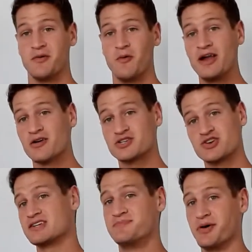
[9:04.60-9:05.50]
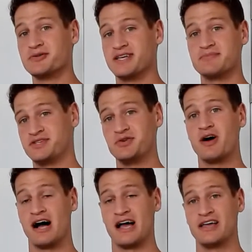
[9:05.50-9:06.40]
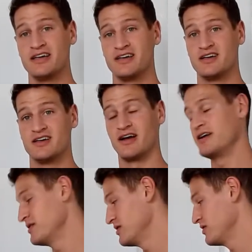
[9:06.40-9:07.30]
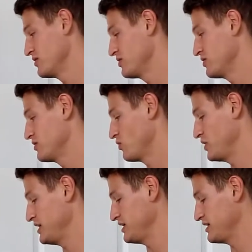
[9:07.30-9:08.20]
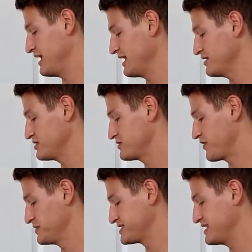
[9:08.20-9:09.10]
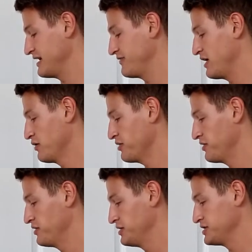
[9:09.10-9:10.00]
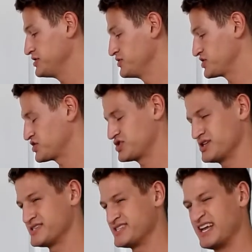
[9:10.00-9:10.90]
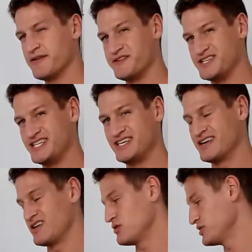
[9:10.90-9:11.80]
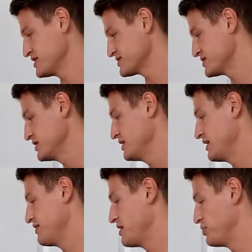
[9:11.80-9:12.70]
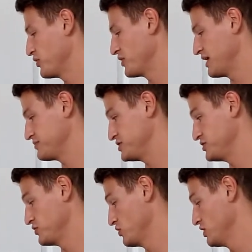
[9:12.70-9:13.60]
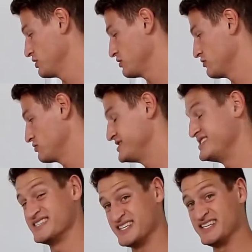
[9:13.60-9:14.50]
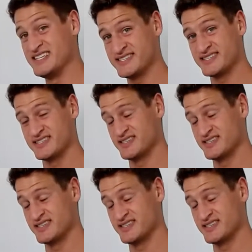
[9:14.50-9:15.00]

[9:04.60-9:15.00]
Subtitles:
when our stress builds up too high, right, we get from a state of health to a state of fatigue and illness, then building up to disease,